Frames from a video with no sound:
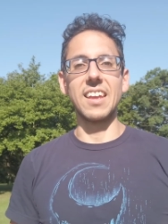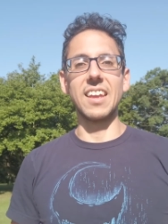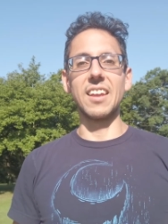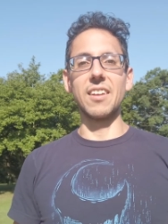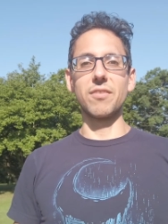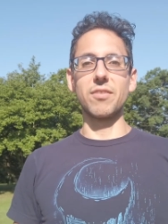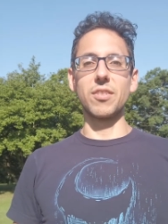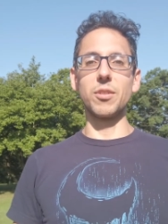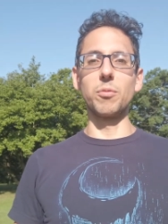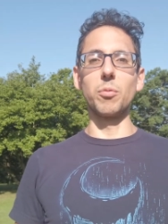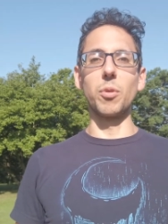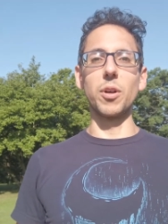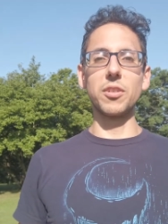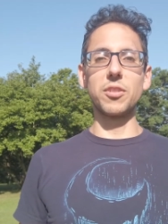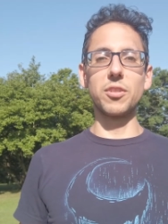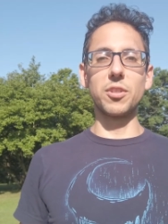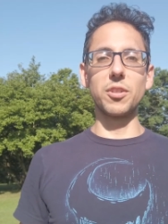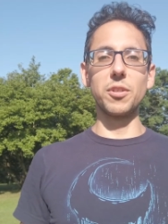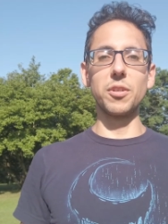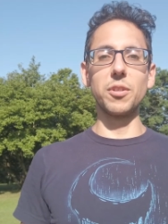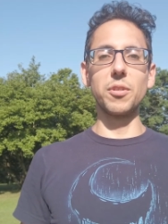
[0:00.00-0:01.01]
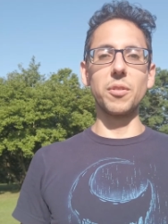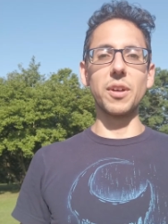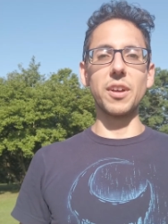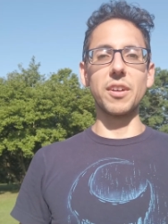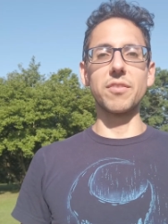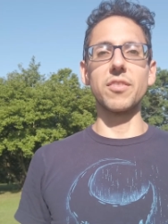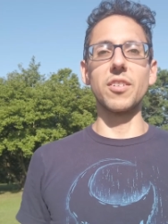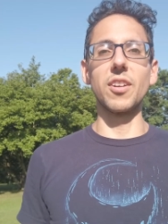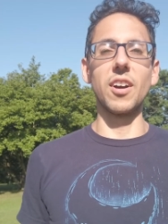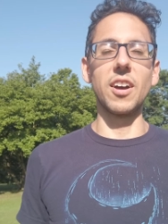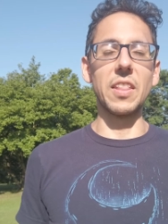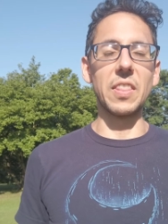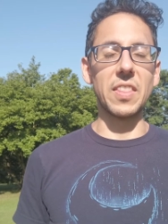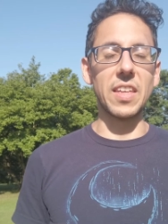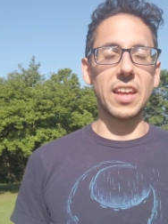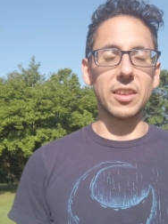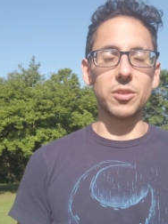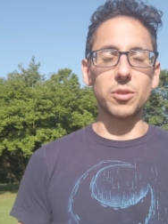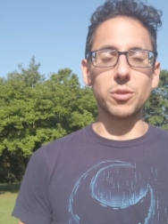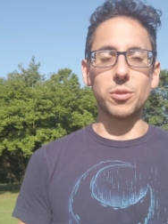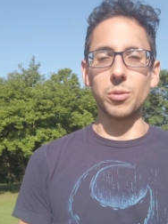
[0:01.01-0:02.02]
If you want to. If not,
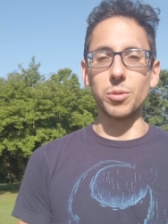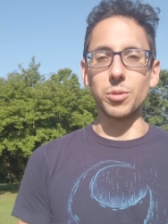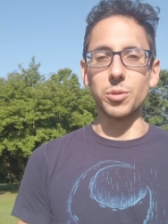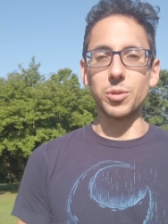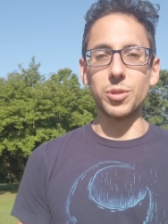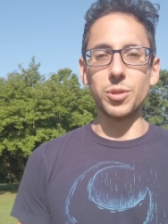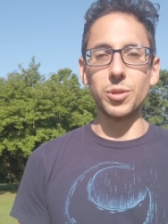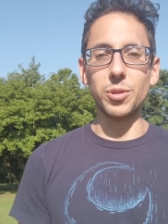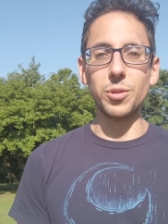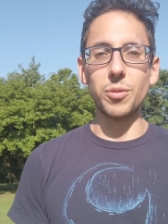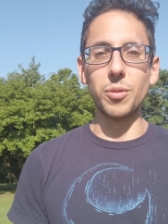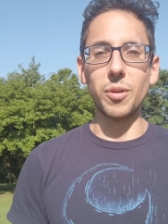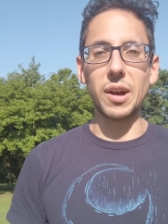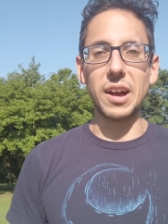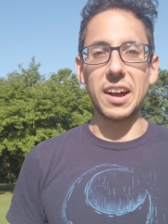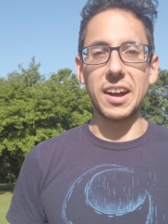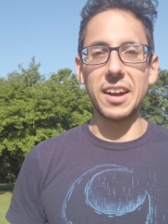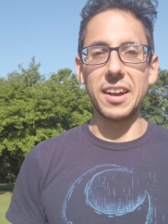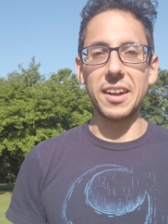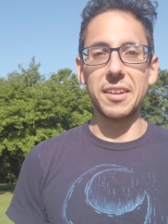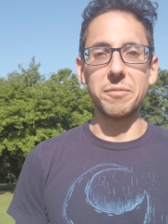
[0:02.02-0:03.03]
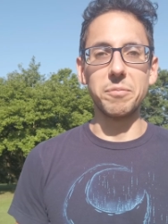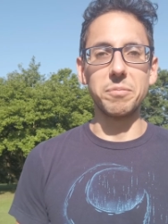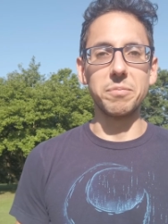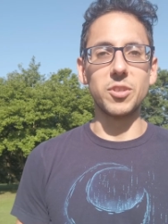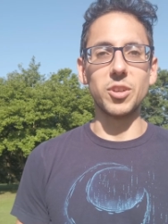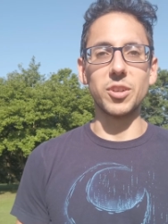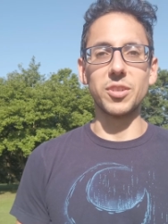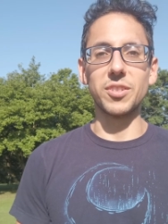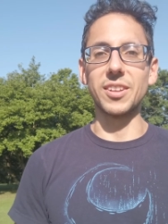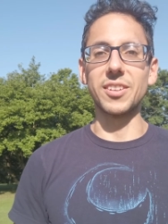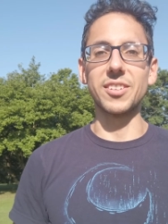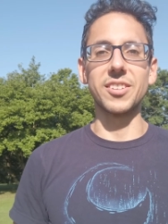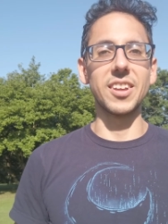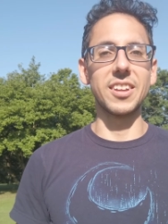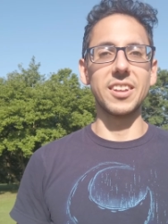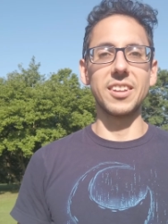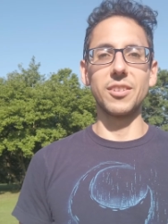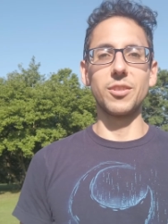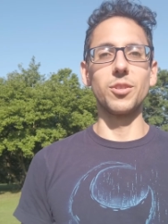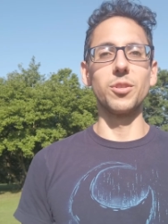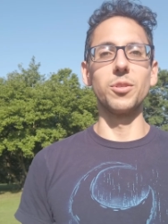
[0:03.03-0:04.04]
that's cool too. I'm just
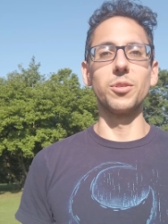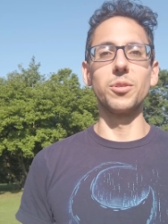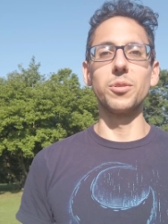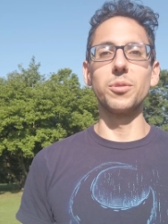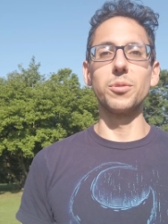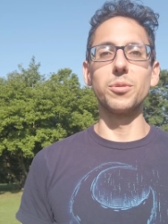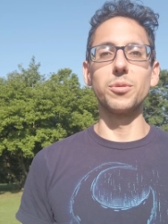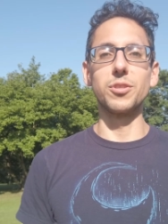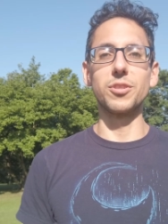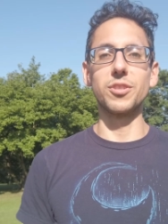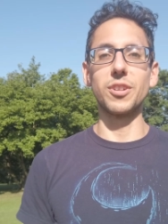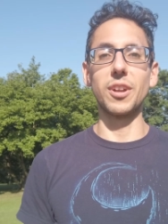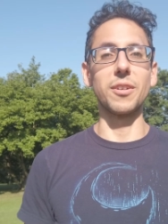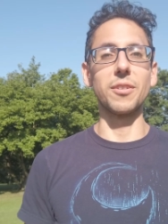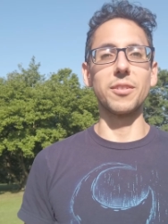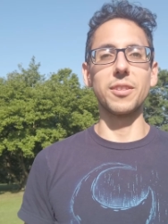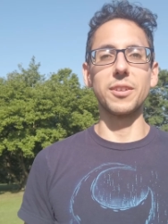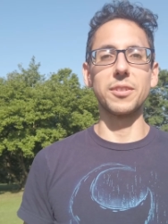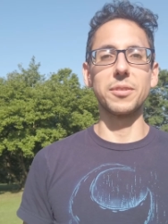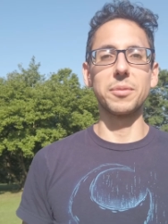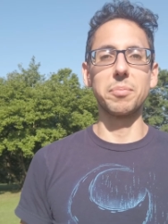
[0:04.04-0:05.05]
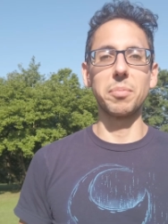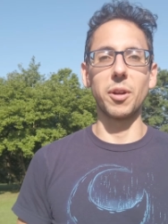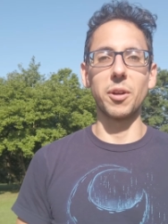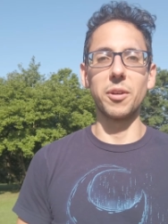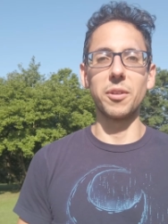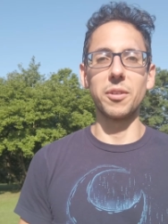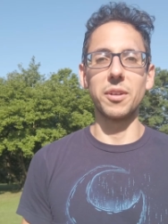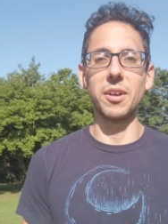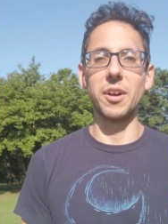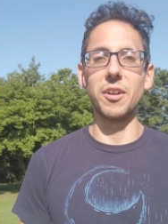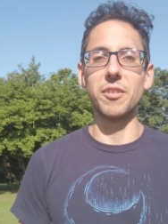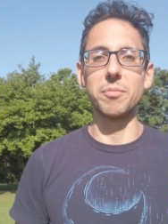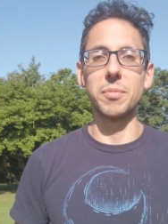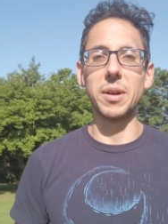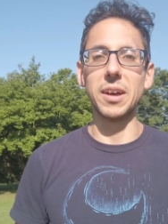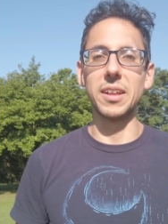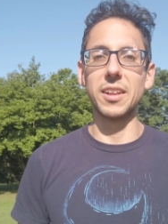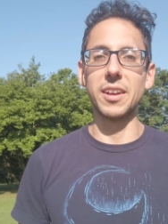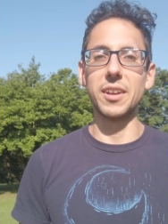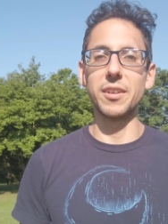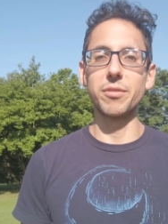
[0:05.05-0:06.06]
excited to share this part of
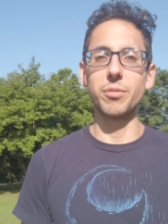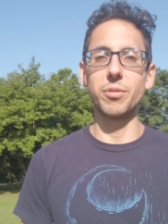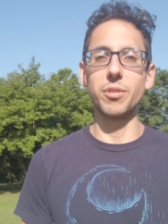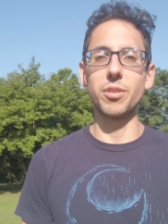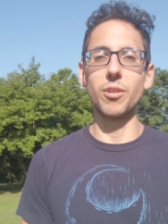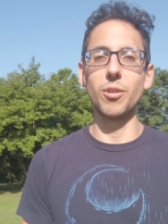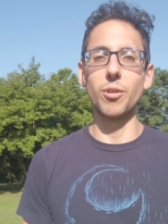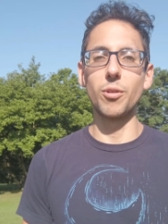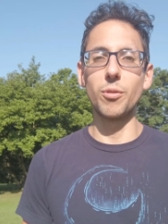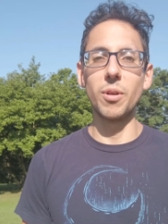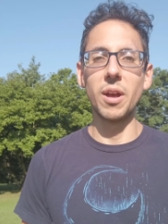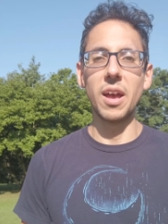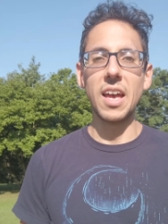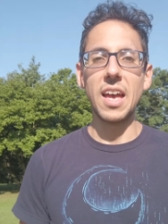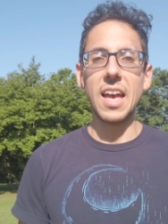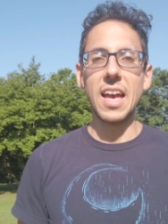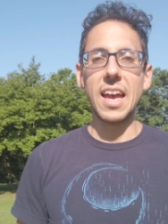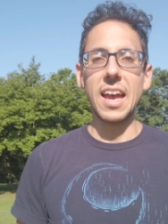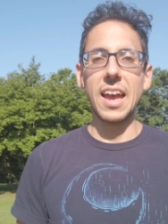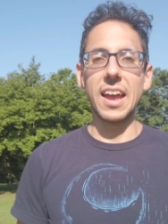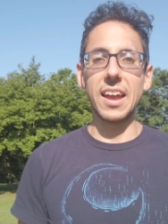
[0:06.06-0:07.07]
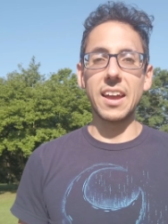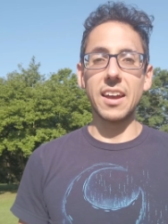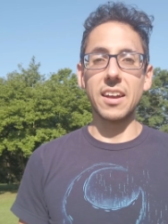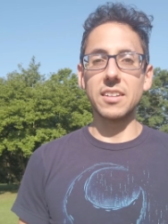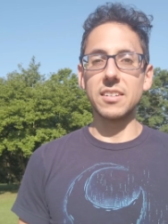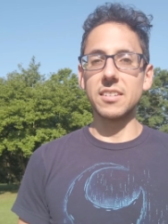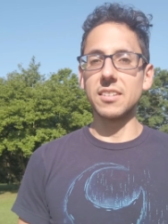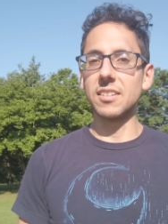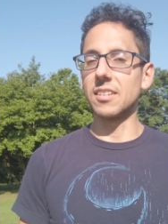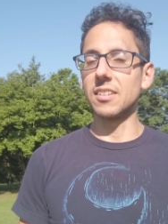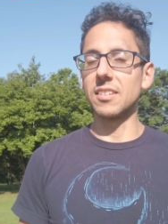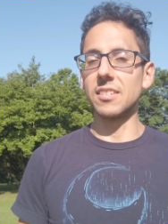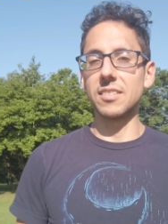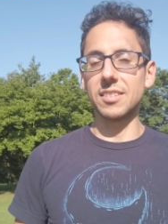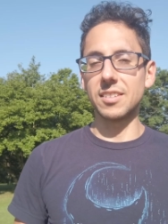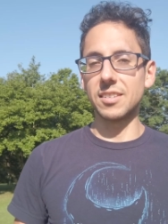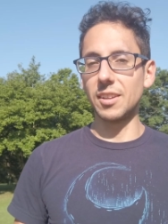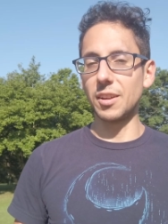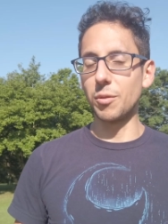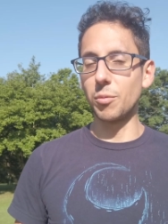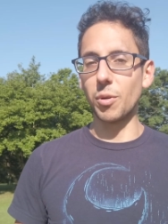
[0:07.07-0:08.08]
my life with you and
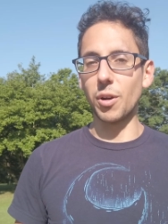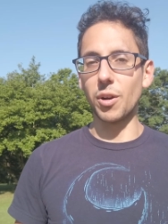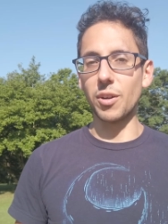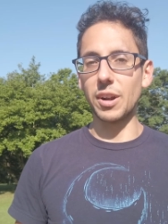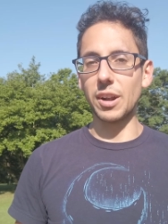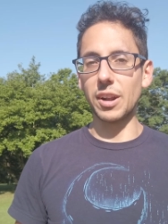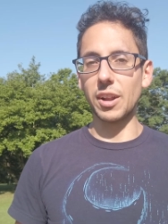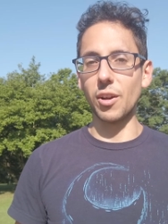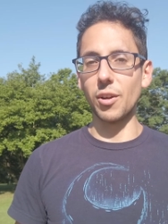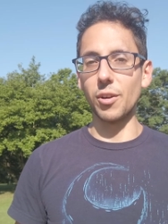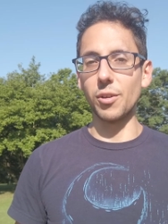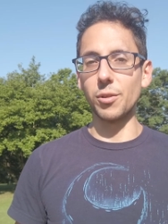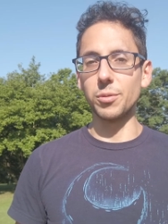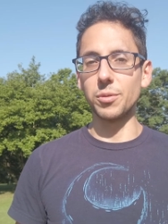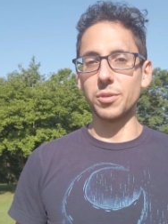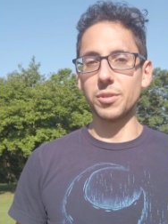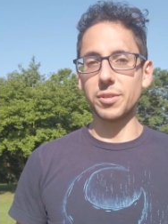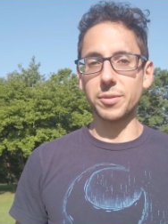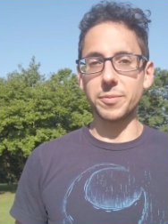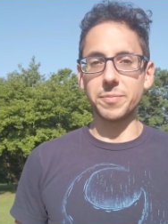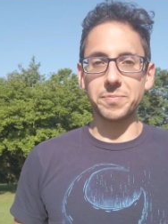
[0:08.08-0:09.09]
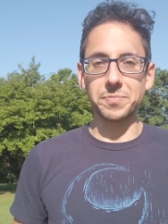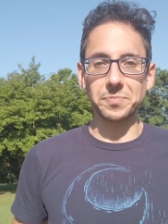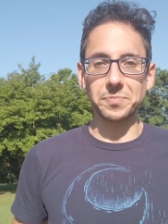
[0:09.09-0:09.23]
see where it goes.